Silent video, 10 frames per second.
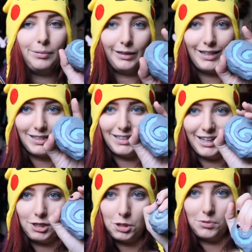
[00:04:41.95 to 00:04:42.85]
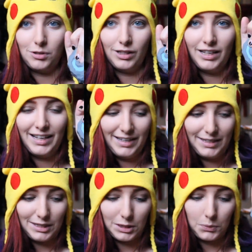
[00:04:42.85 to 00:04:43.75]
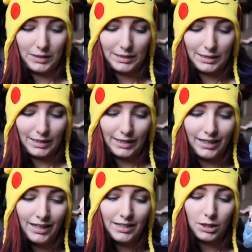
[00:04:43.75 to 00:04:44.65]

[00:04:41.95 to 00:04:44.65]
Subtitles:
plus an actual squeezy